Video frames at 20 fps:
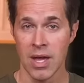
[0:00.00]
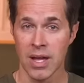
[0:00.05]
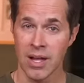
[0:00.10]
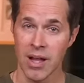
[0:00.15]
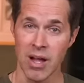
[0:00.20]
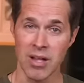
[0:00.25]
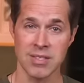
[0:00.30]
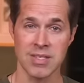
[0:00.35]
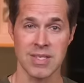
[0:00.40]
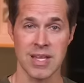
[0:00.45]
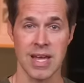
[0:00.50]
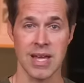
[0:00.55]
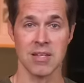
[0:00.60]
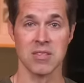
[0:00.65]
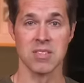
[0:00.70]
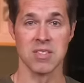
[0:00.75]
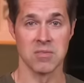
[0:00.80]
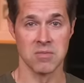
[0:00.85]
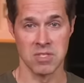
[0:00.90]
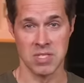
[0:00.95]

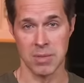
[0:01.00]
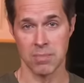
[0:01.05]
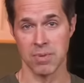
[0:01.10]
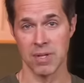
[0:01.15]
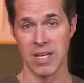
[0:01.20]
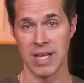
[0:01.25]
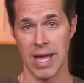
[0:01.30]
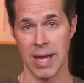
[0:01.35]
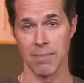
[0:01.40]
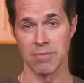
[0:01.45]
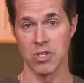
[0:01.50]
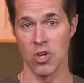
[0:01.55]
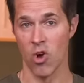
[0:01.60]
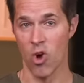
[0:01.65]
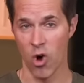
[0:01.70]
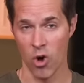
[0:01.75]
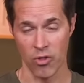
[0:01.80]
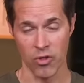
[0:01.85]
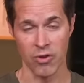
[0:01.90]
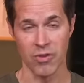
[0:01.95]
Konstanz simply kept
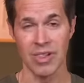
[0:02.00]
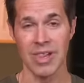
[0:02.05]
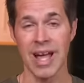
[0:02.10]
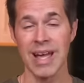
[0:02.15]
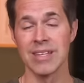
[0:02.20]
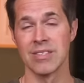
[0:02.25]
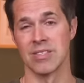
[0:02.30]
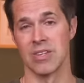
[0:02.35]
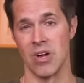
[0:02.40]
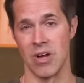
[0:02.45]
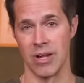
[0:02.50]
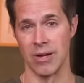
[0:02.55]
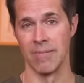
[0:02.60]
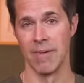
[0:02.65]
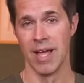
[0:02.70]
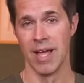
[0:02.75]
all their lights on.